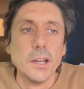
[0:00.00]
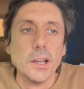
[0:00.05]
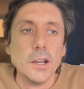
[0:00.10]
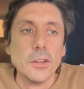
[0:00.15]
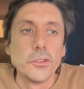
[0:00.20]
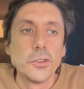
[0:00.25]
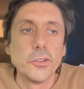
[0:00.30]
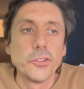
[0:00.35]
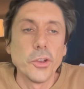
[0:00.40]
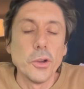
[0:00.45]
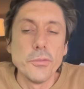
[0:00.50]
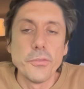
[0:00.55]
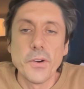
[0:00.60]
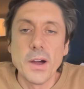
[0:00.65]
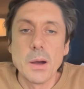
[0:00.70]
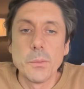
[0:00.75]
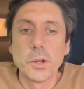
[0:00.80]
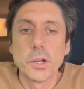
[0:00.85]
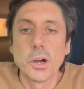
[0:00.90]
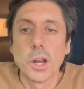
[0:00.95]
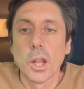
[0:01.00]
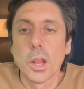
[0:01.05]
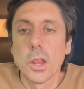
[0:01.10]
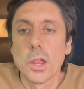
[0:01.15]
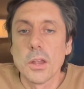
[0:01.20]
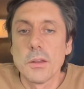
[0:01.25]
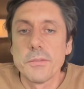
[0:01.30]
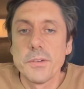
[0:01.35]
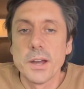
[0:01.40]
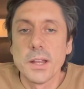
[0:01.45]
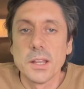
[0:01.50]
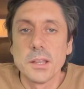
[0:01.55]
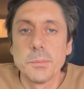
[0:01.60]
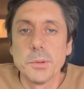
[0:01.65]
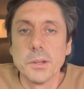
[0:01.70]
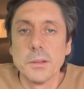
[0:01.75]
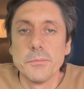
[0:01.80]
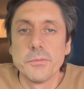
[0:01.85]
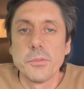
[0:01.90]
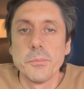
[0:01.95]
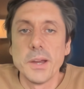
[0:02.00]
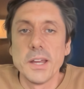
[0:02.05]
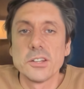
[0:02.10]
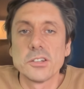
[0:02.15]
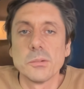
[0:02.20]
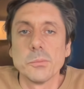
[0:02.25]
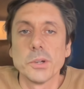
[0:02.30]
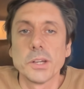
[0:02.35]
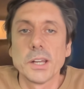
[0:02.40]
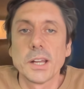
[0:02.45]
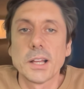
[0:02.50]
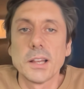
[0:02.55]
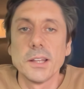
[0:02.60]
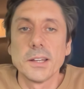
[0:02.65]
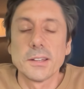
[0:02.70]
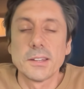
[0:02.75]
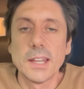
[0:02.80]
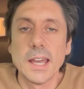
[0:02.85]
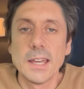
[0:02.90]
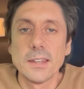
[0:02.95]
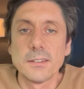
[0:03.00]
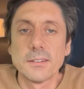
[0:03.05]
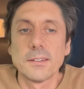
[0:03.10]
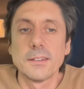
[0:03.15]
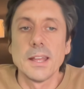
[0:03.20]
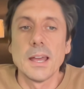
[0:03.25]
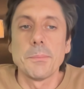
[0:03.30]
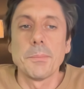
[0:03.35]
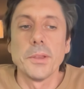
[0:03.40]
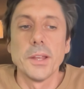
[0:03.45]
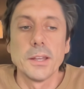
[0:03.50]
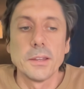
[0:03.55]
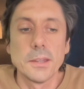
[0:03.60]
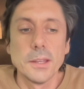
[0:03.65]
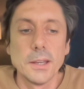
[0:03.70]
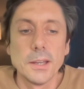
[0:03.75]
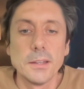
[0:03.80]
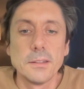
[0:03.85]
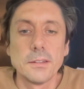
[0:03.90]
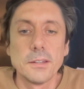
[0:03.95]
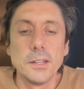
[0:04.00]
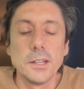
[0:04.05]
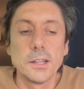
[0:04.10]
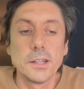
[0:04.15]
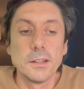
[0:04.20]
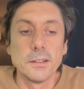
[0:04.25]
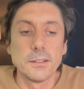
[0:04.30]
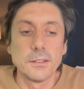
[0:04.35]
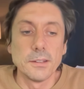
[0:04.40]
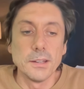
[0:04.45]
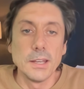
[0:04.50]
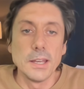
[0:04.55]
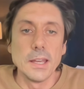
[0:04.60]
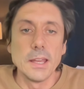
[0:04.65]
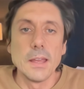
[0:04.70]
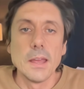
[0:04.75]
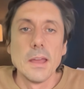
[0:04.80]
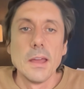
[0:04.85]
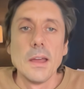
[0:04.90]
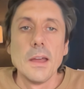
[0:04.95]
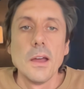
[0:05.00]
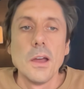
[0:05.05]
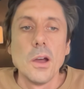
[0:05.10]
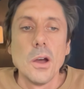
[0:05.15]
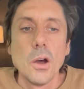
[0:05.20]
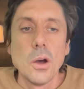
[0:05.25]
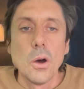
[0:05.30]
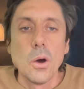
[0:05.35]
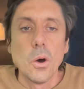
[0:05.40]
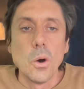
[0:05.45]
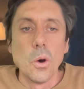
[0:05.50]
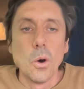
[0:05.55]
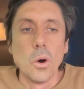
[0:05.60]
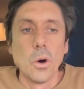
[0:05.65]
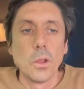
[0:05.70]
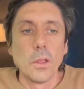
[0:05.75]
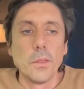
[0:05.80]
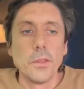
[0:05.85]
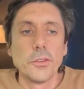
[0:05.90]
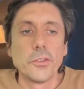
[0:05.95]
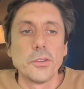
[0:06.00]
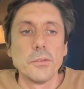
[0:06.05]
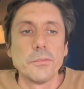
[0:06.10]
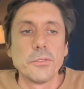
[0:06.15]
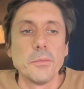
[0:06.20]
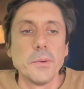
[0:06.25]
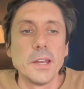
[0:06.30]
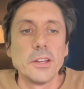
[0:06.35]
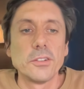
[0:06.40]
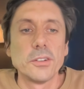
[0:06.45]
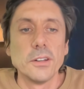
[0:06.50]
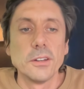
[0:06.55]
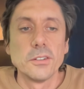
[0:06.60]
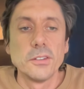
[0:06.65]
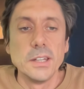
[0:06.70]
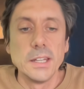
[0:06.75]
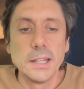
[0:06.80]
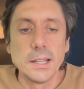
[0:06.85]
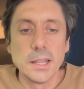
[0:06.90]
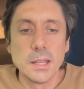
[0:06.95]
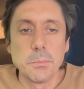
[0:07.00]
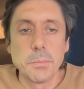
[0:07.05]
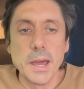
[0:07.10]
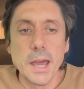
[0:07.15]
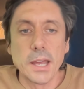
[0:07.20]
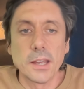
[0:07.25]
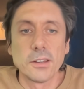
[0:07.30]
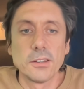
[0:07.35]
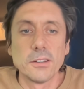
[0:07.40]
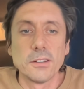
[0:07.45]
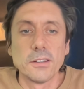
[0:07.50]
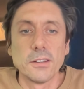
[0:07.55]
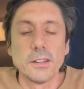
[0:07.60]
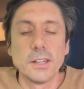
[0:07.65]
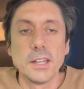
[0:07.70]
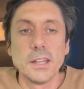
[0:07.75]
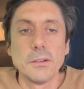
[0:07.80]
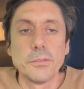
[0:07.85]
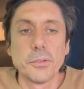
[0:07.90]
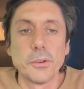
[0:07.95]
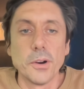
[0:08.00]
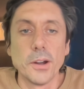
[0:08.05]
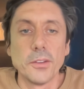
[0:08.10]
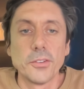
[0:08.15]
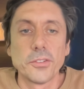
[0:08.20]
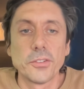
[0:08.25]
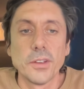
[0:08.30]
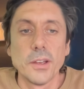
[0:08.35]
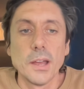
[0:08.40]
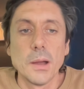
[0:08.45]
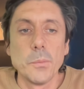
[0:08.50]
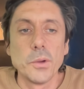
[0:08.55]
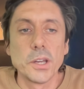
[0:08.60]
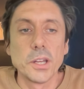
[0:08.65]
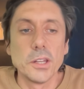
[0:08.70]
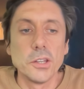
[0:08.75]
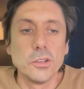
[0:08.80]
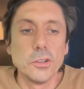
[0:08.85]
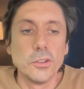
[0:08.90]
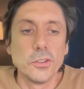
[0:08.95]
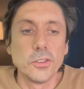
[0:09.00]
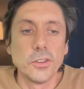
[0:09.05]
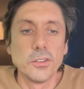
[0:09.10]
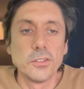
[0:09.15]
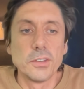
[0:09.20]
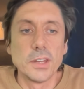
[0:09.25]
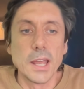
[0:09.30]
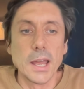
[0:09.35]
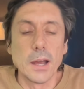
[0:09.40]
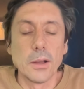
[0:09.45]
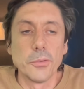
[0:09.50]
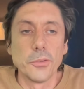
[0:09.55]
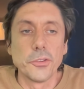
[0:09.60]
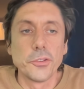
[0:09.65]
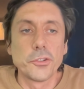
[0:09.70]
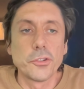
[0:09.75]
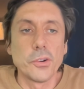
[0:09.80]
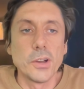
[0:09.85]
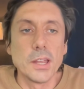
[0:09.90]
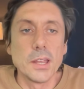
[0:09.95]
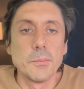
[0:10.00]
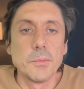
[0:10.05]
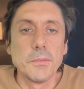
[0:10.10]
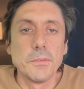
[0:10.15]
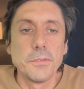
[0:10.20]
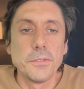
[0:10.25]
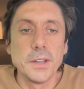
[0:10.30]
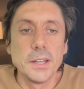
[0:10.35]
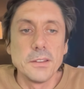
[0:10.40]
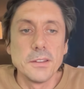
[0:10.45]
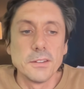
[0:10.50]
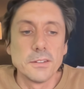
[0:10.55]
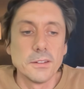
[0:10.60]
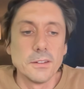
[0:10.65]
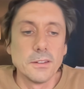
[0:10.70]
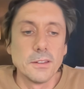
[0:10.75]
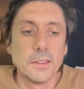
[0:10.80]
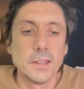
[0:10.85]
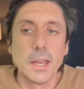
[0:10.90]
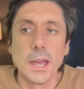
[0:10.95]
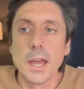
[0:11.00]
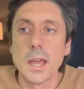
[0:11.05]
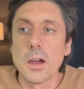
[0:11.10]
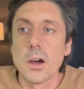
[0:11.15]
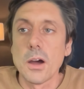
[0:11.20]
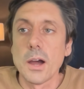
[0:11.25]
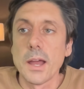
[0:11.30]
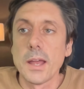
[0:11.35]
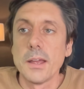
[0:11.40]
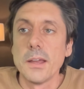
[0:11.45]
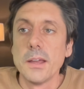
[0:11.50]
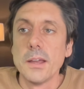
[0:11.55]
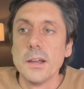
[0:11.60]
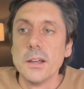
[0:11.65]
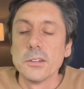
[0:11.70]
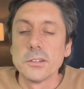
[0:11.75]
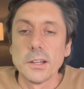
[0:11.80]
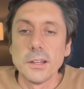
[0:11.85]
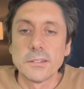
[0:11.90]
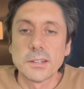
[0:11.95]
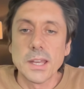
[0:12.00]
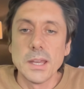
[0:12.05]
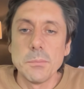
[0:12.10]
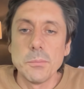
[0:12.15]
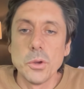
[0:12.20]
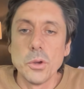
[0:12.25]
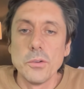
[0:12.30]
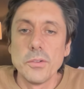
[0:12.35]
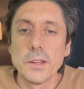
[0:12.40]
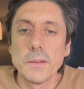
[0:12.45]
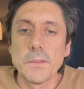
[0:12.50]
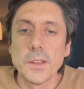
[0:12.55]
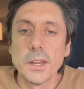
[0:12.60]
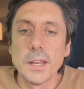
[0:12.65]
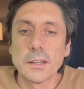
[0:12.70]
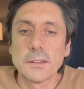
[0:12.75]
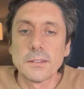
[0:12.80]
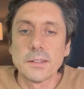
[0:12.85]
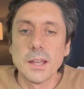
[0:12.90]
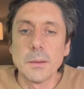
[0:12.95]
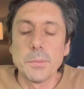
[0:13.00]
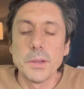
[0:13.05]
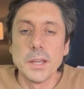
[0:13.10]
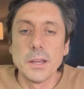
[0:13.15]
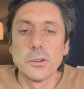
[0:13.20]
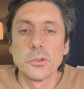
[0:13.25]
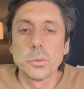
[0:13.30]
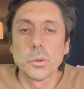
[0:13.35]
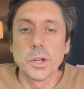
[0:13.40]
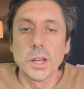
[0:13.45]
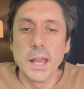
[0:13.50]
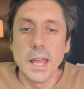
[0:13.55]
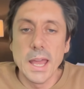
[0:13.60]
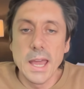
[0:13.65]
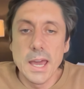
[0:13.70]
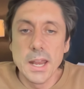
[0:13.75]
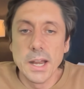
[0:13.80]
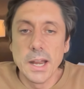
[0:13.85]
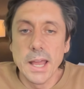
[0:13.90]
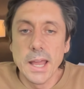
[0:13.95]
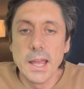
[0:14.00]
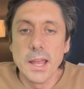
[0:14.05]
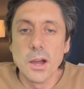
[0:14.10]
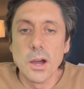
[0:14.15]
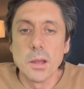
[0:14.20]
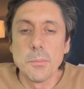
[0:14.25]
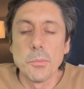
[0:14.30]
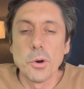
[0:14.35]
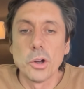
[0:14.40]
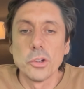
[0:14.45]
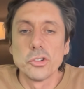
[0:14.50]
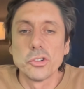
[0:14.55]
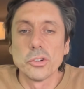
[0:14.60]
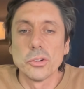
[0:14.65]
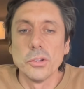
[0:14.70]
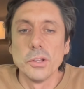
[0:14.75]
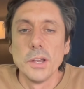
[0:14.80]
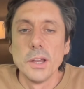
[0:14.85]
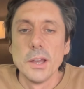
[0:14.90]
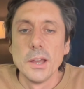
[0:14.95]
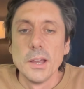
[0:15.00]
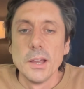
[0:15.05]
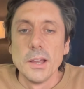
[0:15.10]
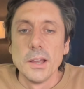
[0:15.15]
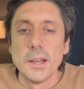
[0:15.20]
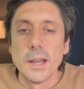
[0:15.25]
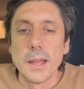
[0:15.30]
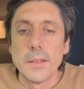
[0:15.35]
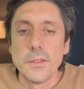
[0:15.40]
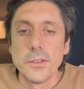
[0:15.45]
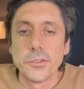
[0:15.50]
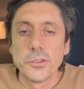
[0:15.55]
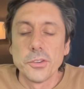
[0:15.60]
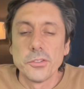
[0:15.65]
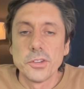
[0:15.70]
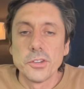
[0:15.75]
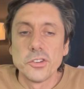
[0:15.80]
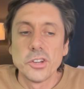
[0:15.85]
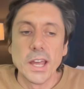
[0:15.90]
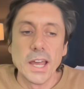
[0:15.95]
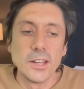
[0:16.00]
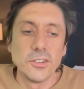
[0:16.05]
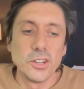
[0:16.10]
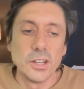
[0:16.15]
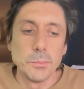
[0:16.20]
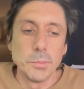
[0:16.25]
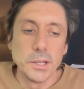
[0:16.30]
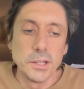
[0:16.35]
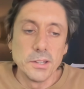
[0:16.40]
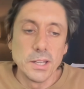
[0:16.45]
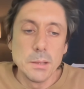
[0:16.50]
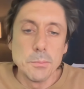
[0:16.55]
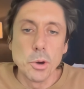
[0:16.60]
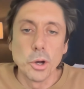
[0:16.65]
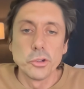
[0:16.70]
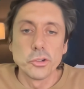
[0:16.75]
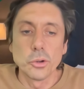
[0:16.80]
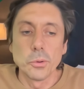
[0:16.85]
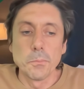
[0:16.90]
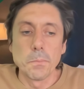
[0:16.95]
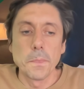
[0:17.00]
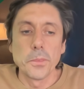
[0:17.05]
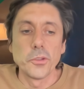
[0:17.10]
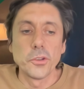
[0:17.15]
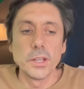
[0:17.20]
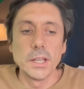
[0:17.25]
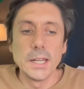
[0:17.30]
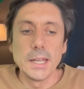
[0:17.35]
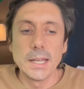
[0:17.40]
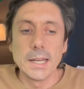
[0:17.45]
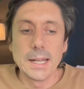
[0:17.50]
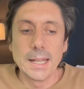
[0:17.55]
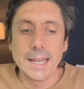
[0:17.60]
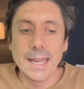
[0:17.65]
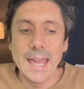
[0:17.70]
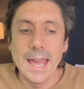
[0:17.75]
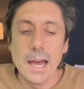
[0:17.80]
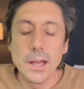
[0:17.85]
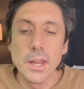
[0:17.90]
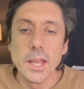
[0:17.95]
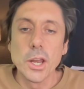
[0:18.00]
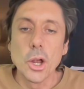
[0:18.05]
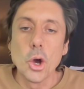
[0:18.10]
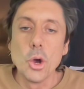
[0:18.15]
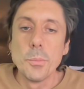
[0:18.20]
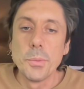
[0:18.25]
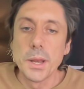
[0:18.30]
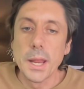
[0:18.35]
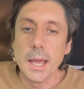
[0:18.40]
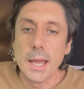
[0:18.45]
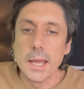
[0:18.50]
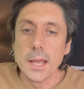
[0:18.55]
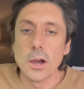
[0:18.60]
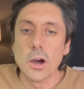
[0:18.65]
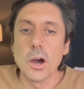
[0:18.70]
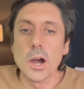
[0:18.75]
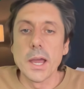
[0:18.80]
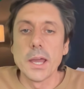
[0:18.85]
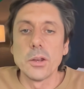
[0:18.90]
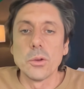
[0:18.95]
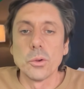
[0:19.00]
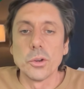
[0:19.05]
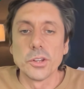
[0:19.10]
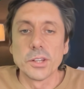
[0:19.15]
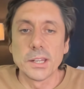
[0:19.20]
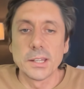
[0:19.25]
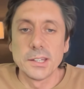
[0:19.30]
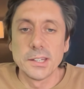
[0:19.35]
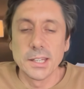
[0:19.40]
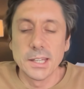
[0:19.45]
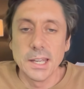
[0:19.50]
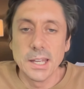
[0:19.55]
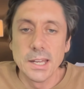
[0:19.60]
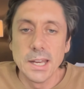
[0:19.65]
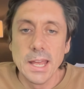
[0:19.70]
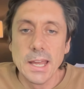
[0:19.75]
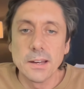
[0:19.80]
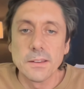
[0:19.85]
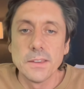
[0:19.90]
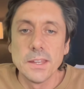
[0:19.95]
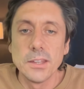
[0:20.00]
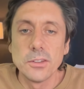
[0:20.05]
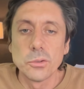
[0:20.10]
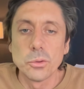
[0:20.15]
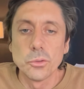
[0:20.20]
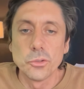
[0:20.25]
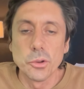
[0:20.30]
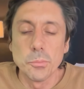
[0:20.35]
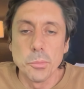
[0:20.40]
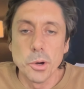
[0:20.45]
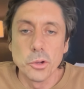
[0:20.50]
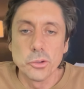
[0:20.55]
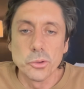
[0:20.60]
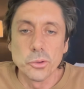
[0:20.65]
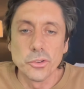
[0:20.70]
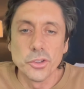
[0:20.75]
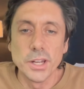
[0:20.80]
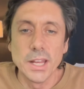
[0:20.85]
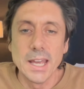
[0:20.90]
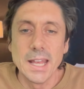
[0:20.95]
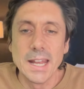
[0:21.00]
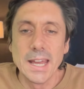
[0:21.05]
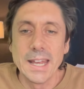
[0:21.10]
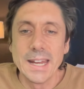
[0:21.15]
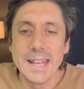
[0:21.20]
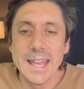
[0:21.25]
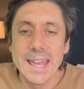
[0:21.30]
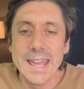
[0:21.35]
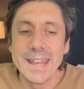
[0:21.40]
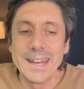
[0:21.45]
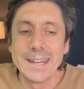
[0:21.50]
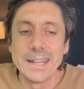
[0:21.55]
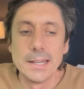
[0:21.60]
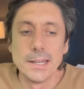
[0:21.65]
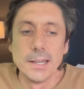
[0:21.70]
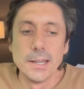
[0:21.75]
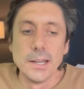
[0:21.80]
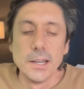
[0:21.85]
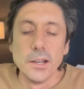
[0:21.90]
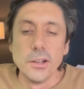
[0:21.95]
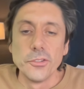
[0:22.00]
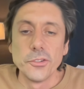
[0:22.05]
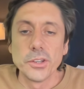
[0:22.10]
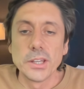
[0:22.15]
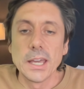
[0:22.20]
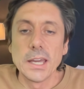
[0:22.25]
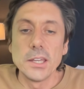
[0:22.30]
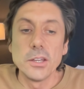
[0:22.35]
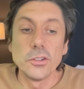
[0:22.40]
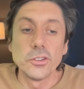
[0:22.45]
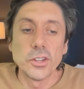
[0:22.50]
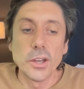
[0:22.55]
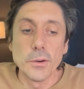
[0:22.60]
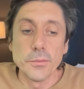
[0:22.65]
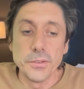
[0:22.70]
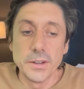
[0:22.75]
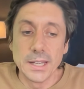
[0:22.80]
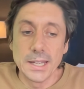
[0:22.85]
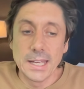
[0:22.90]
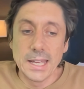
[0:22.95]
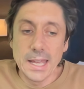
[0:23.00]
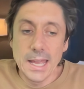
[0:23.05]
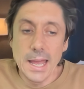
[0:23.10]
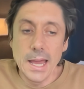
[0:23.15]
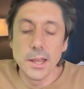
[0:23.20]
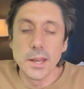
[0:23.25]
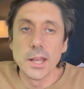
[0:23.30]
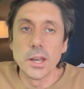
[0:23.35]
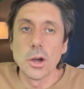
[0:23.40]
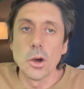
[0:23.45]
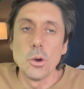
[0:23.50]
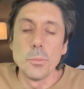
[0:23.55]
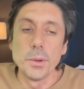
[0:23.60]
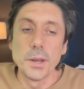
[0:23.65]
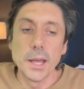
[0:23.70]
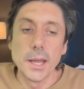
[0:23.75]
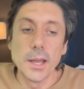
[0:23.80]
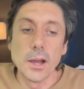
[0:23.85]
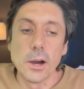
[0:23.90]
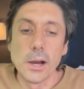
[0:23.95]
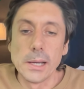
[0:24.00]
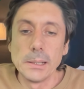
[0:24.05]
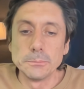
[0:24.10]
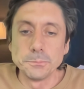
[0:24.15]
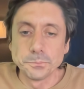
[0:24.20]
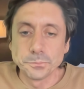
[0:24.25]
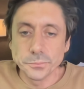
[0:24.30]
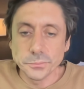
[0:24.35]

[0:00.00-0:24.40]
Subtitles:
So far, we've got a lot of valuable information. We're going to click test step like this, and you're going to see all of this information is neatly packaged in here for us. And we're going to use this downstream and feed this into the AI. So let's keep moving. The next step here is we're going to add an AI module. And this is a ChatGPT module. So you need an account at OpenAI in order to connect these sorts of modules in N8N. So get yourself an account at OpenAI.